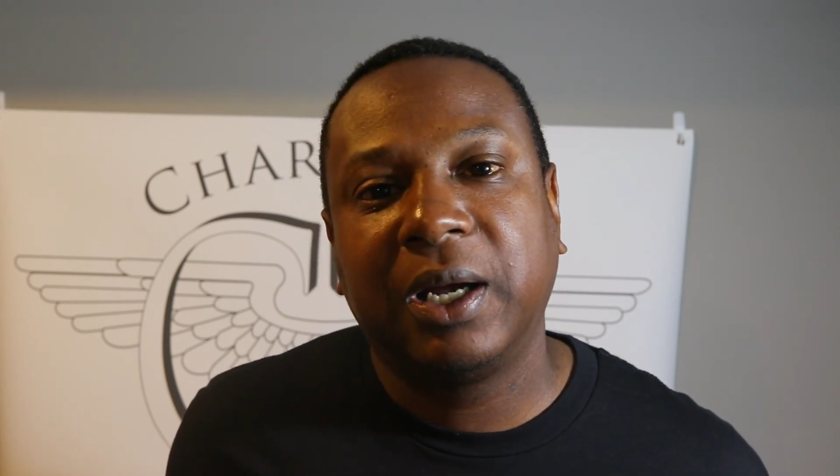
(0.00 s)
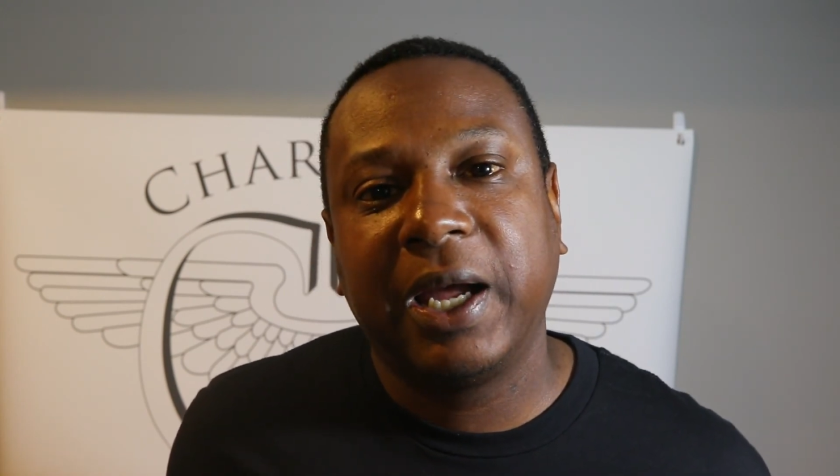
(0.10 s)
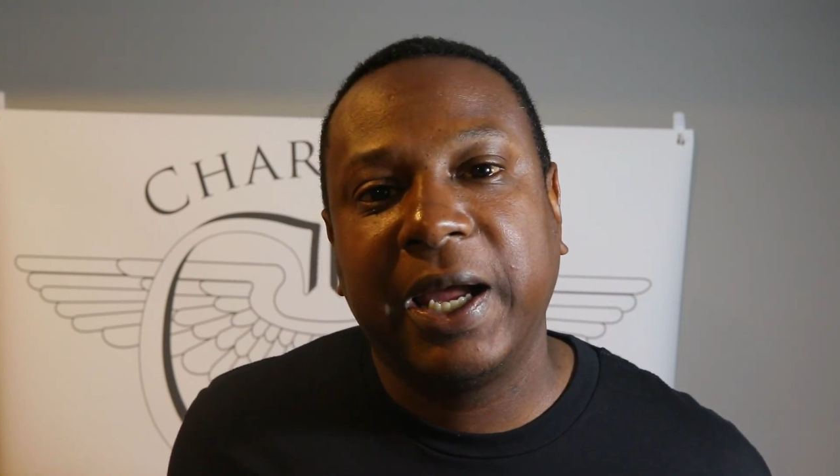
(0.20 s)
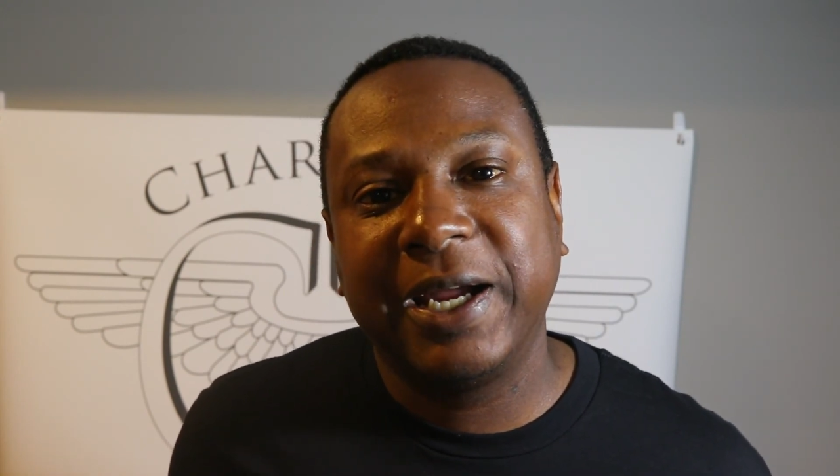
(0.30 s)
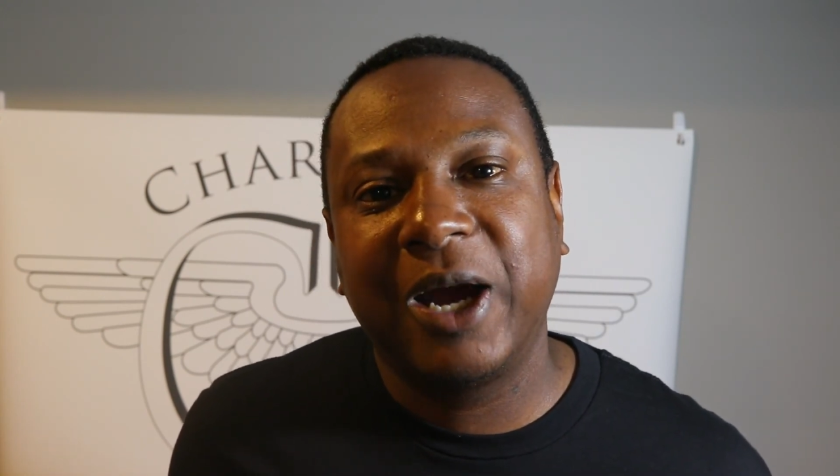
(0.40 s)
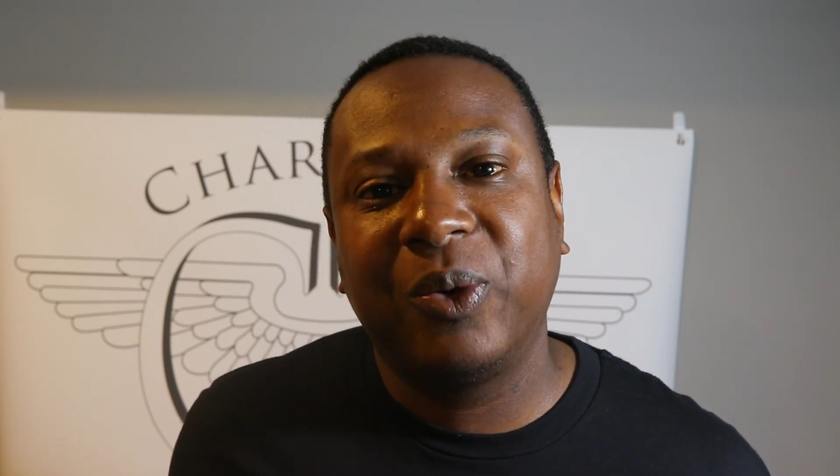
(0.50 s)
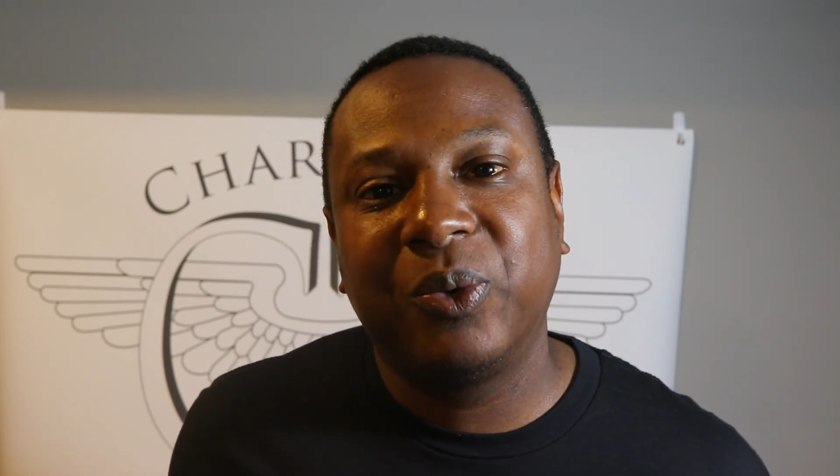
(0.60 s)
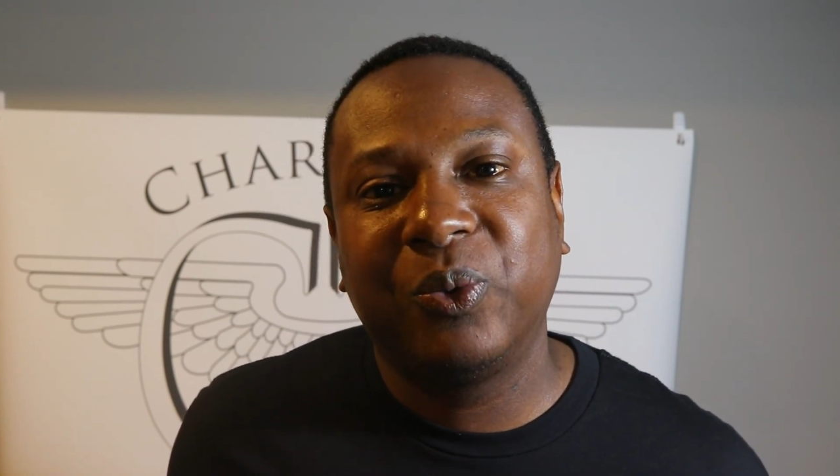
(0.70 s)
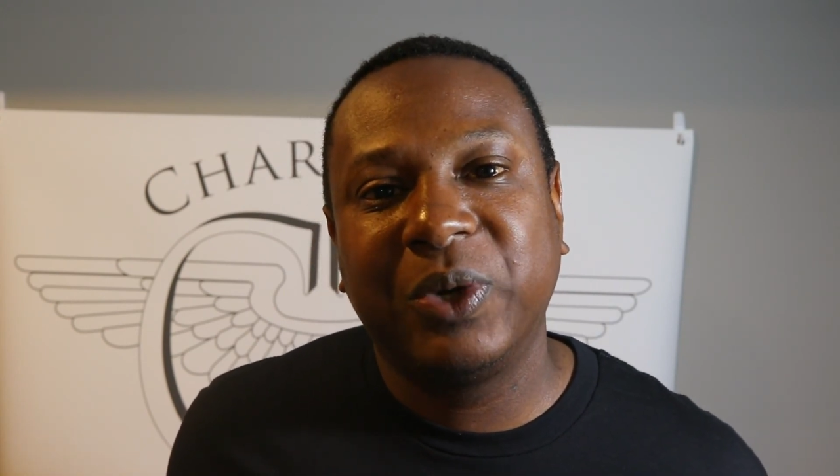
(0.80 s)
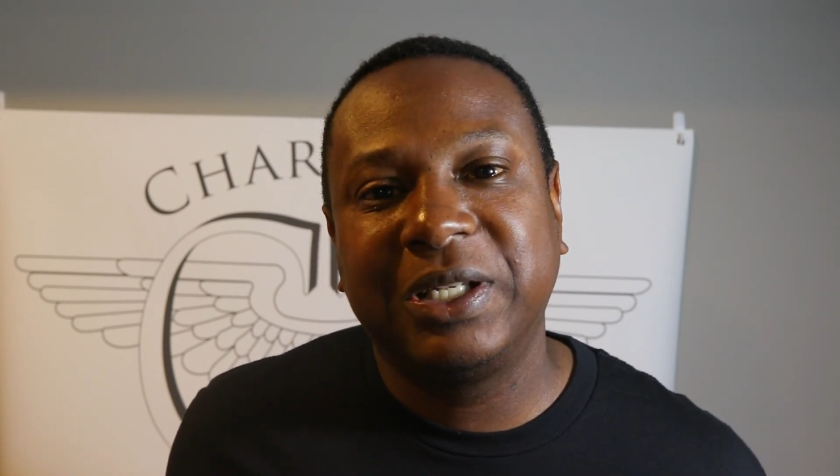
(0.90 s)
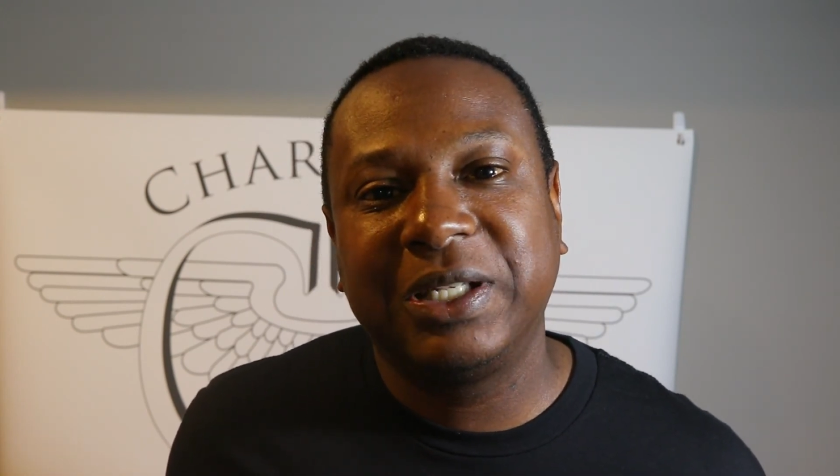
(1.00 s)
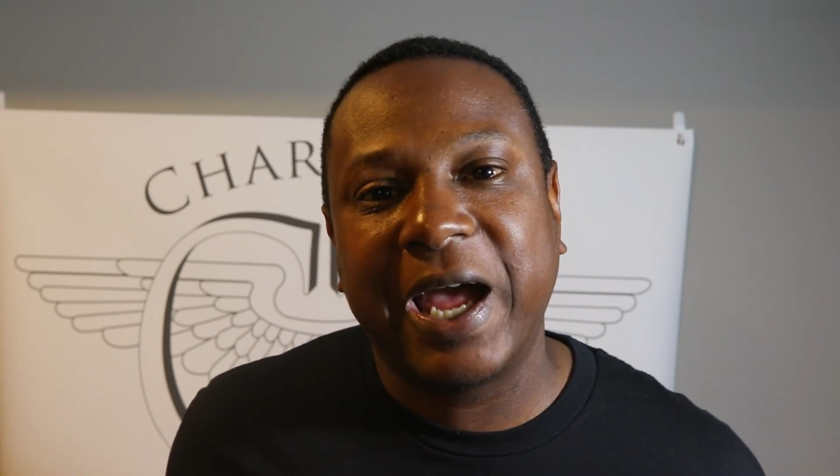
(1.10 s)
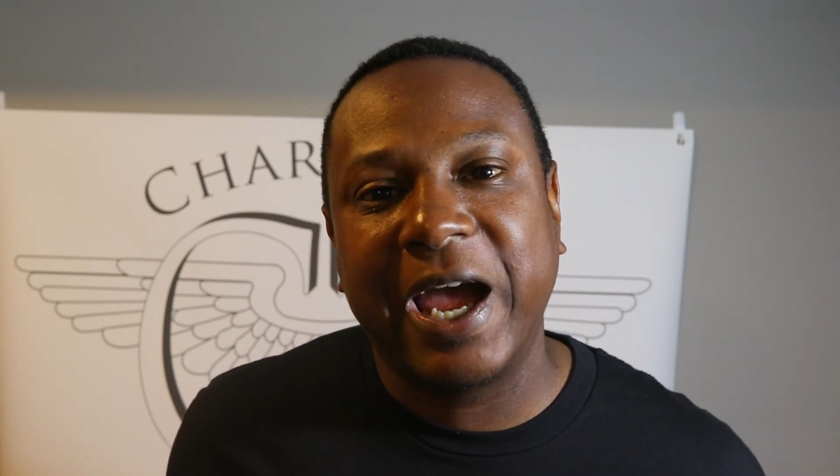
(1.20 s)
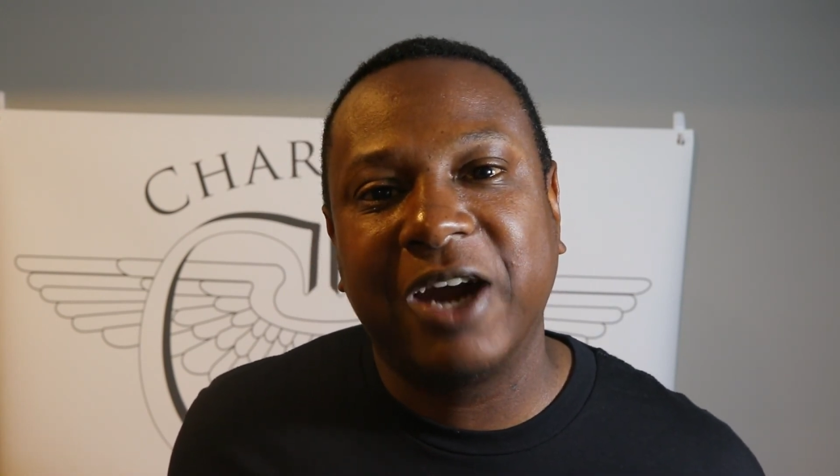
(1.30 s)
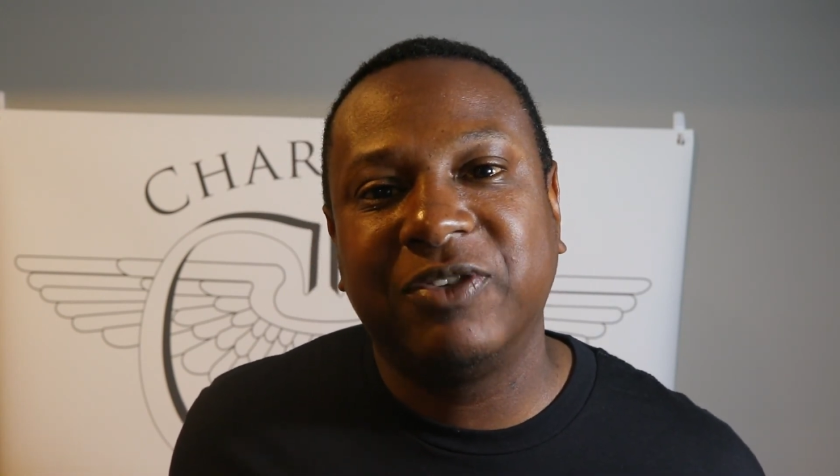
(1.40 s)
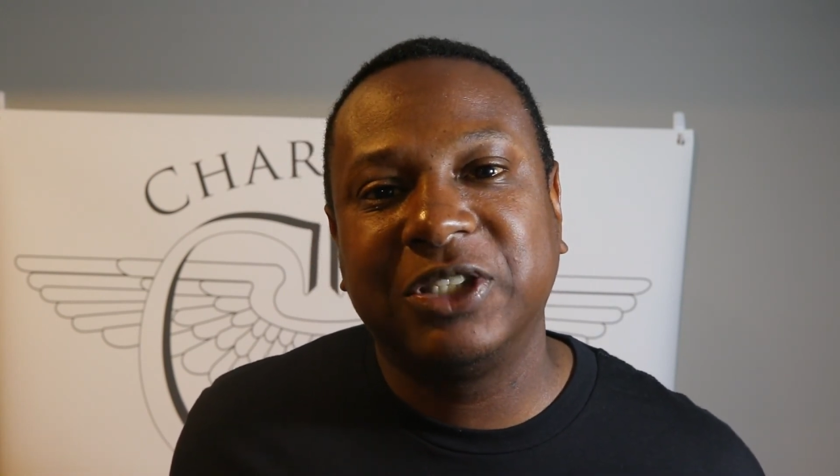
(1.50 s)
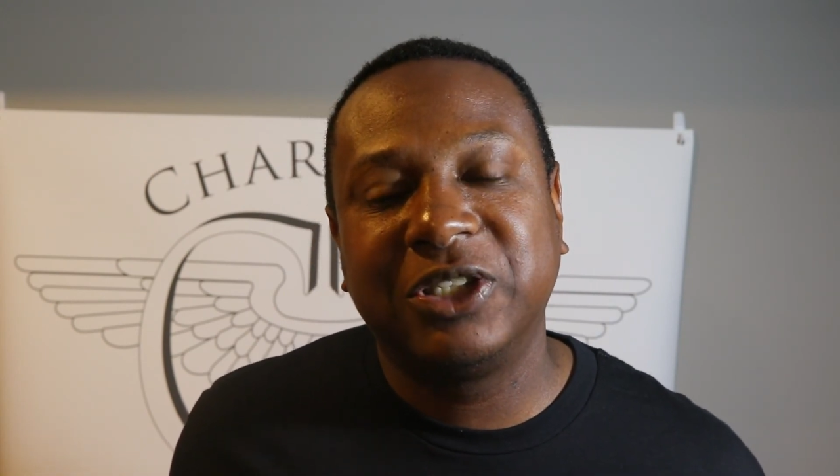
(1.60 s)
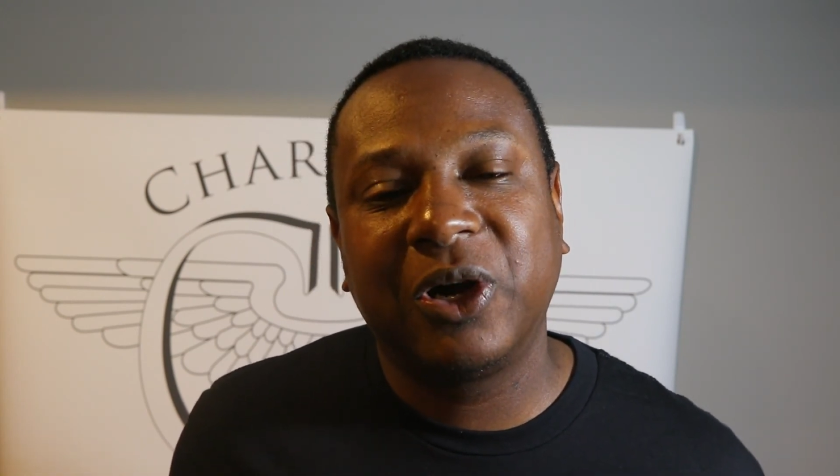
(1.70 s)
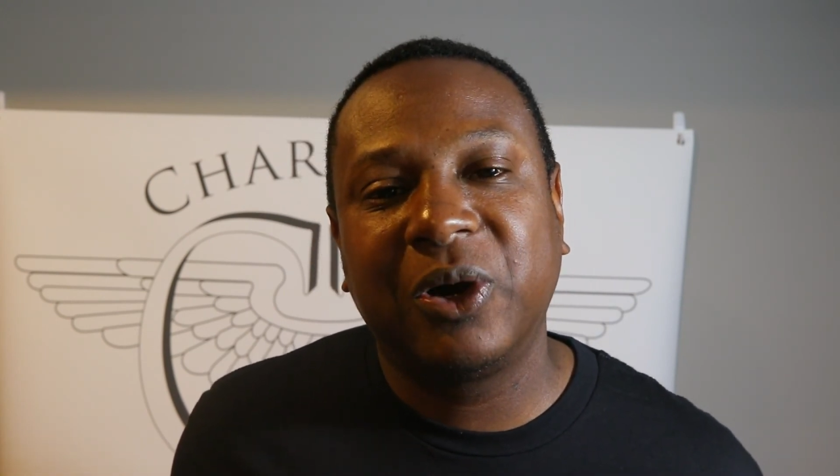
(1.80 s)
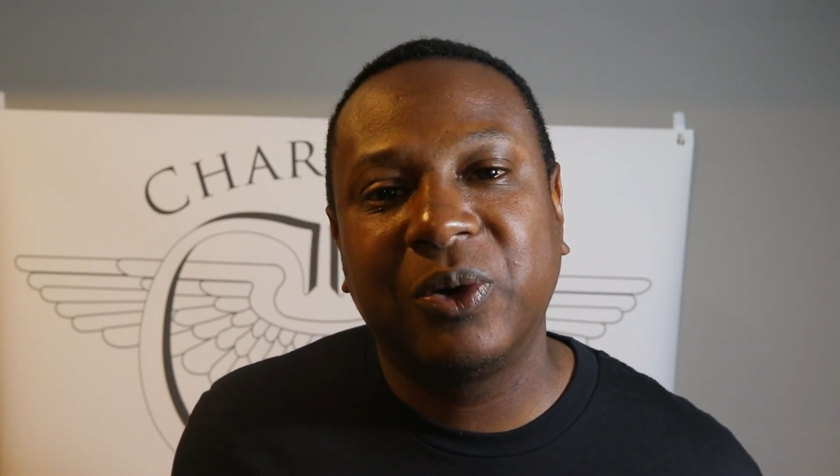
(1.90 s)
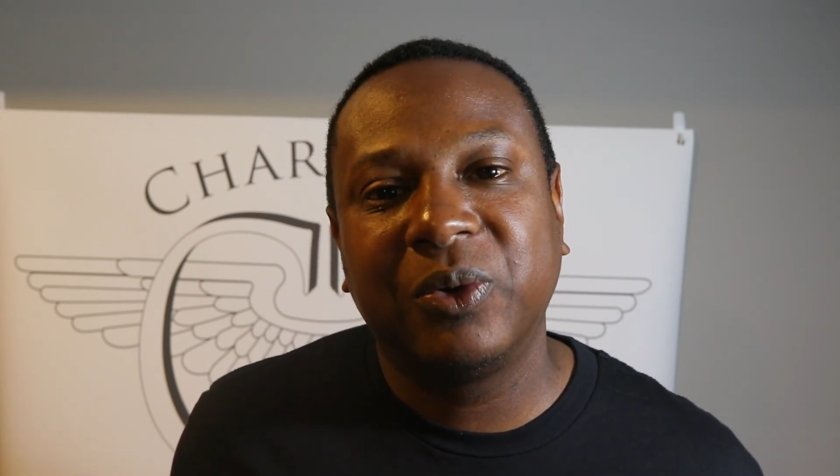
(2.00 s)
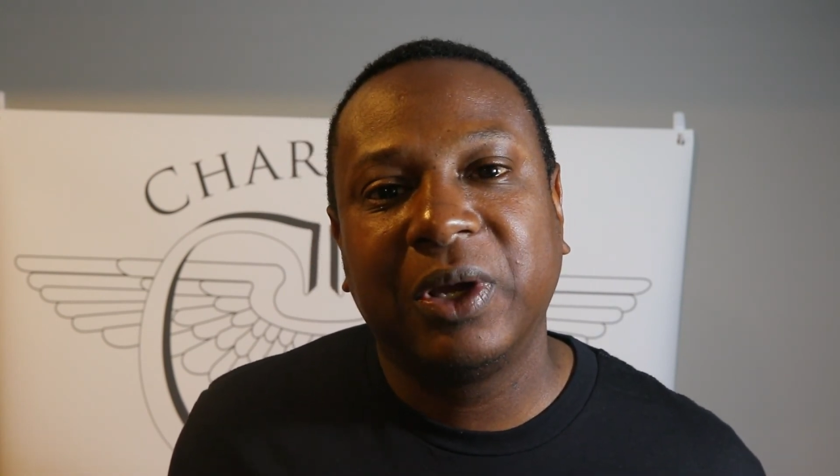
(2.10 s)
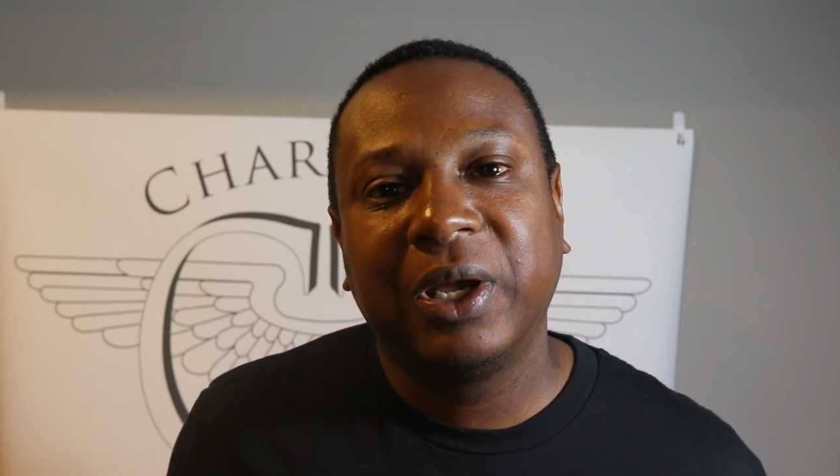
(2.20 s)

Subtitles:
hang out with the Average Joe,